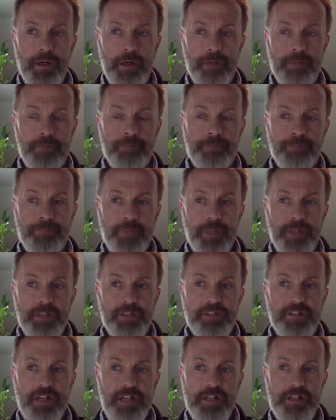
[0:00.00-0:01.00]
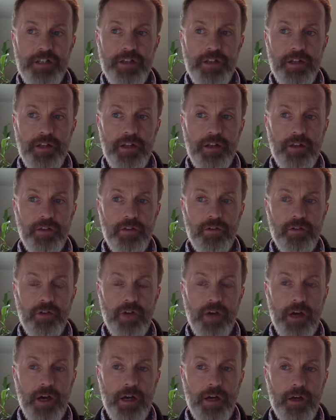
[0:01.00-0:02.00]
a section that is
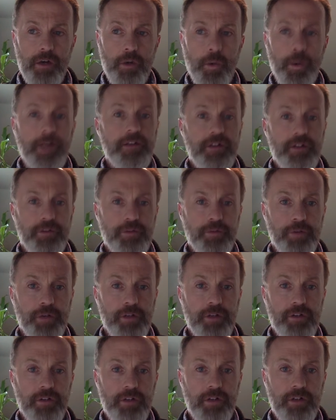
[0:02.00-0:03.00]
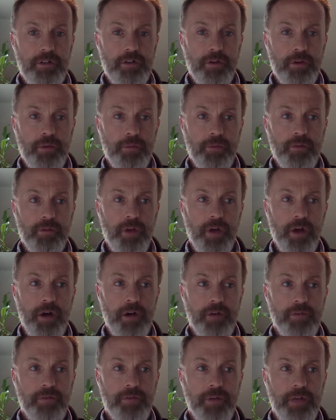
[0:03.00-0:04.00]
quite different in terms
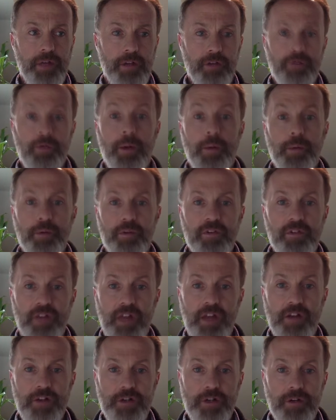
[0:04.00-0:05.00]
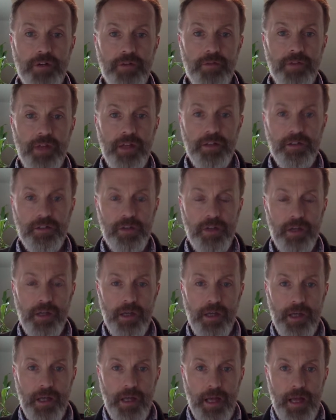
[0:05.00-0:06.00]
of its representation of things.
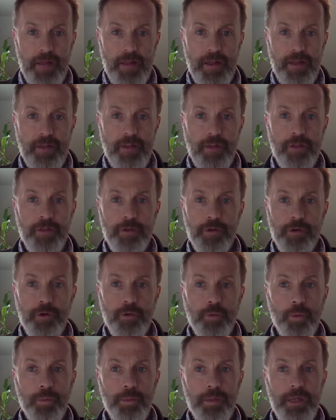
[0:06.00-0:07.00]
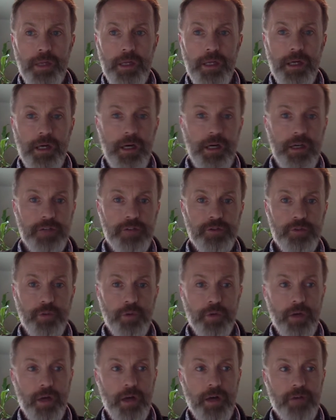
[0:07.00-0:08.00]
And then the third will be a
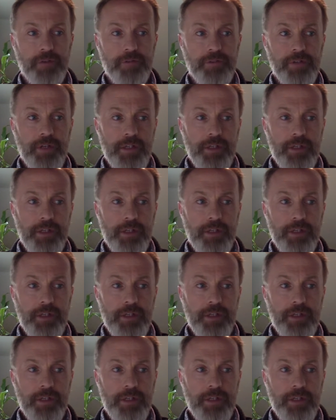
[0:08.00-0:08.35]
sort of